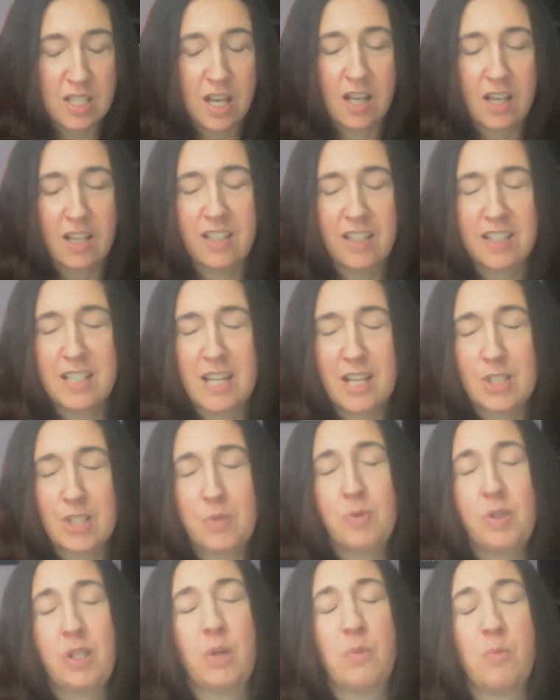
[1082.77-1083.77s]
uh, tends
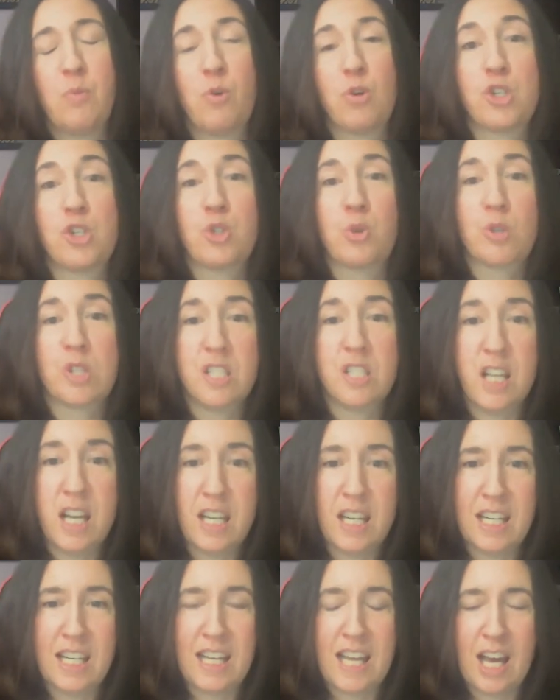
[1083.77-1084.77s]
to be a little more short
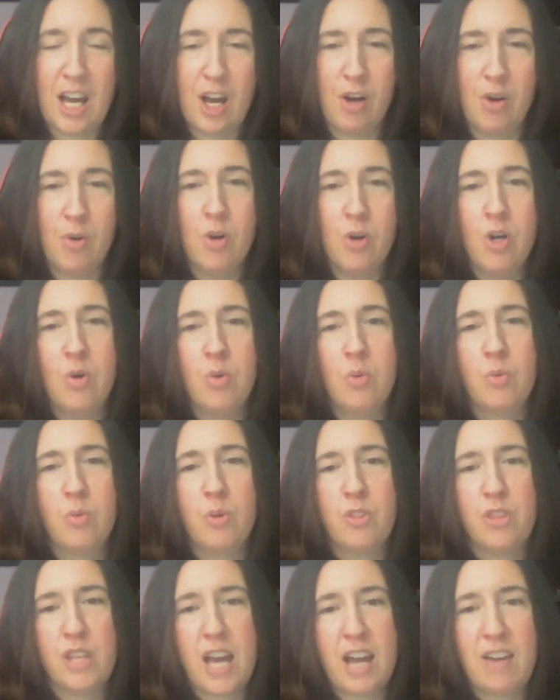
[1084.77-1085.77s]
sighted now
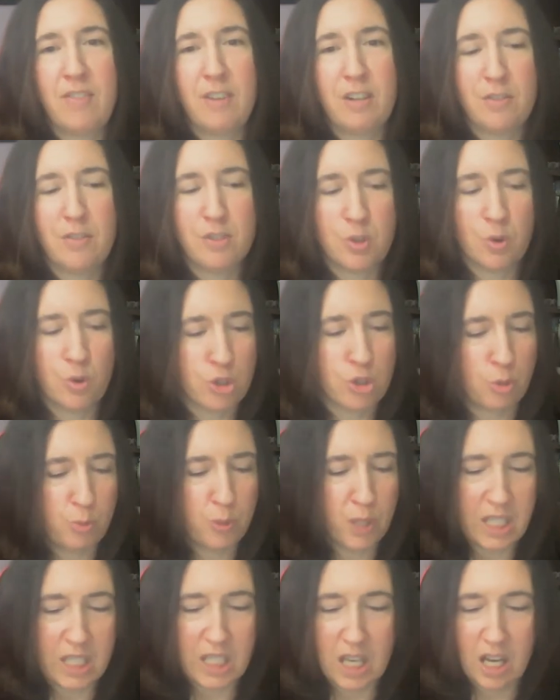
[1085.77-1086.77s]
with the advent of social
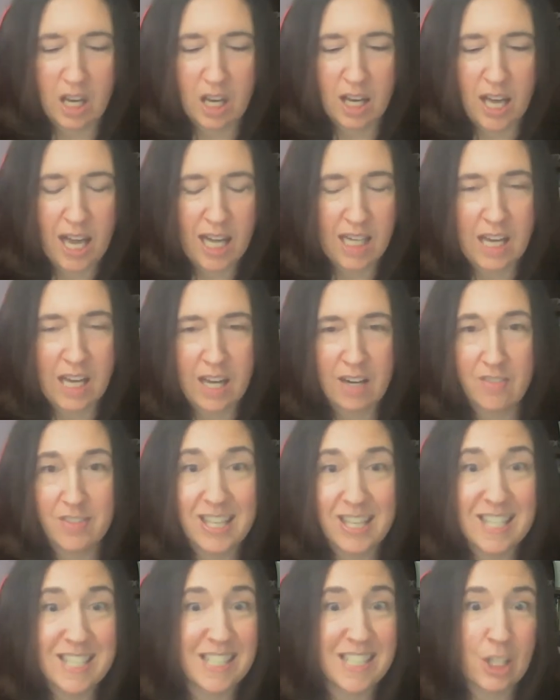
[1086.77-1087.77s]
media and kind of
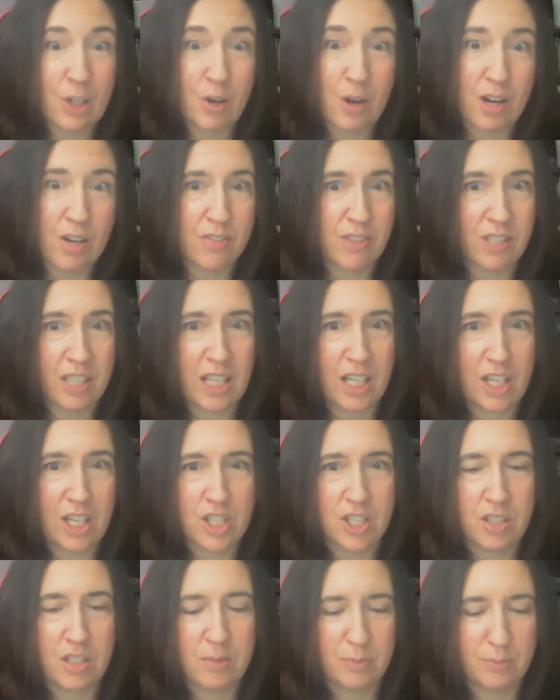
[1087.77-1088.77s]
the instant
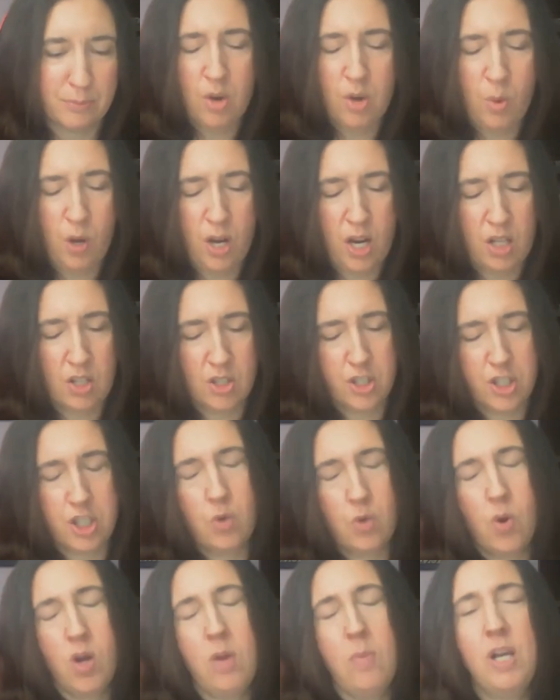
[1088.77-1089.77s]
gratification. What else?
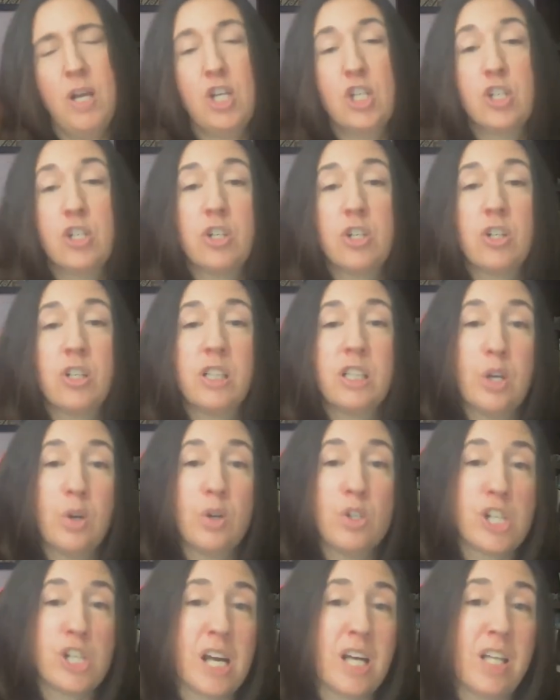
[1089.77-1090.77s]
You want to make sure your
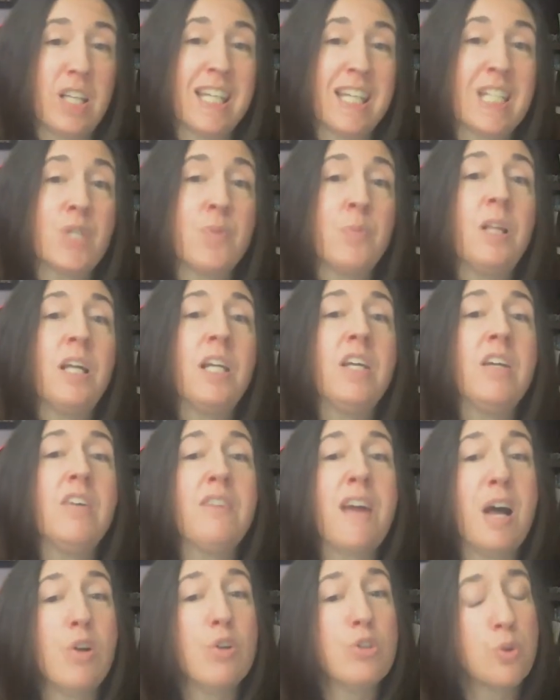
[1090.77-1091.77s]
Leo child gets plenty of
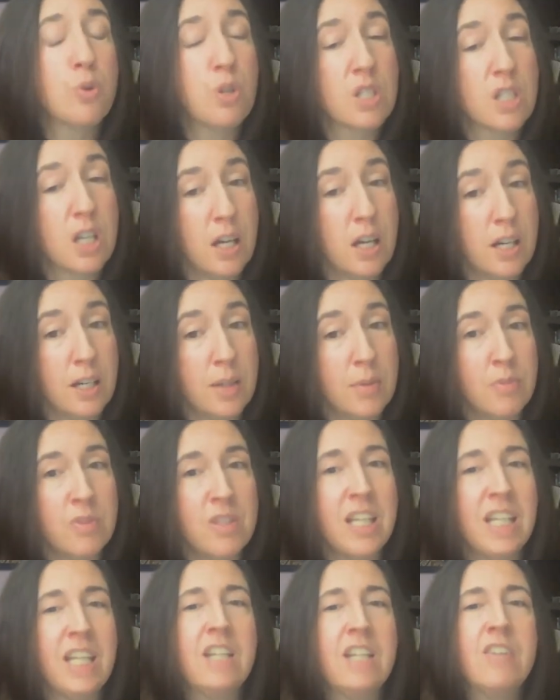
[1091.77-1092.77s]
outdoor time.
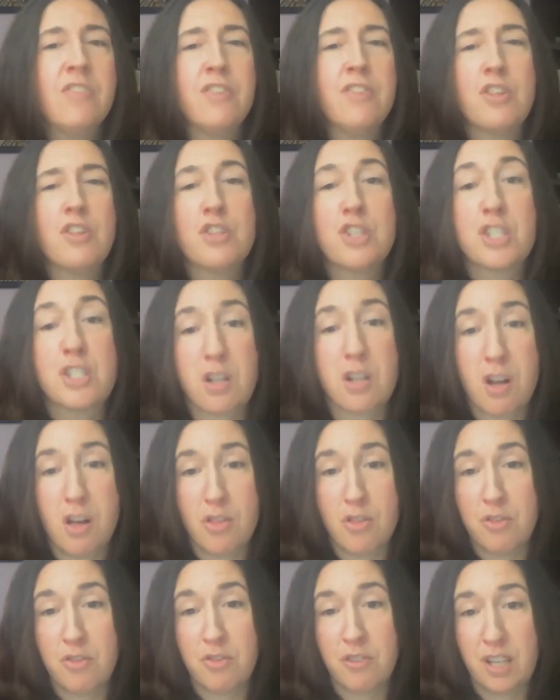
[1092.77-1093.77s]
They need to feel the sun
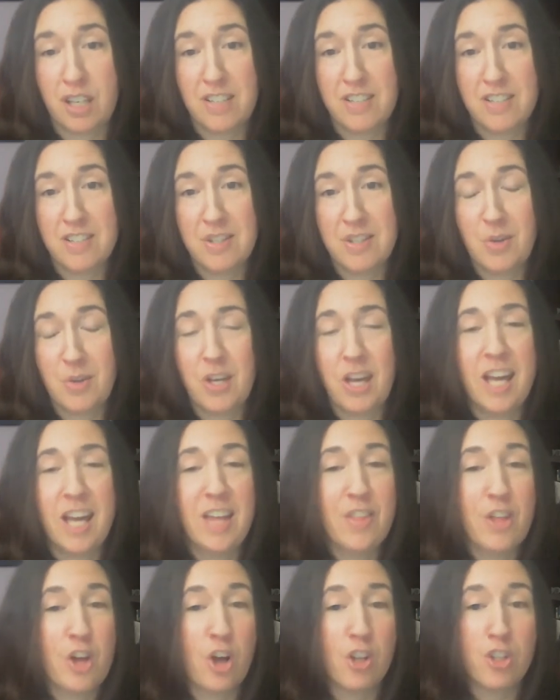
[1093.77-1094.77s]
on their face, okay?
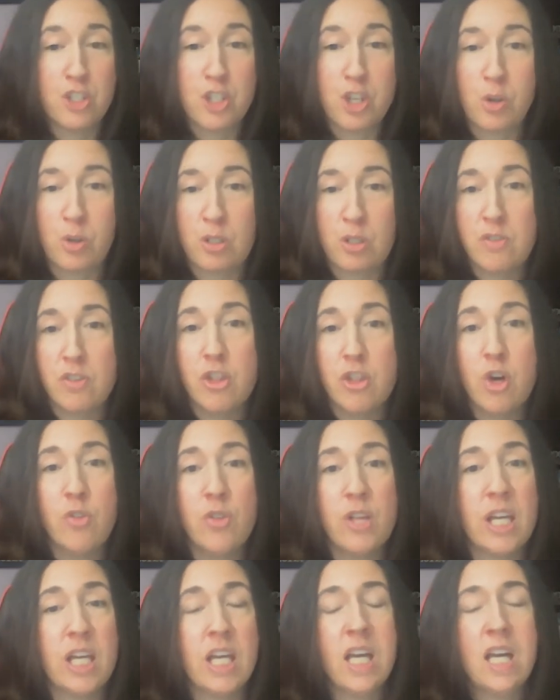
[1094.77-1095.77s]
And they also, even though
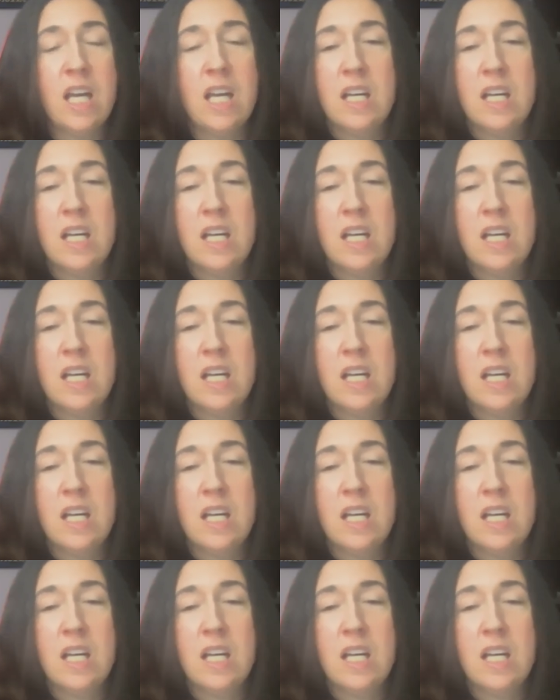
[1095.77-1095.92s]
they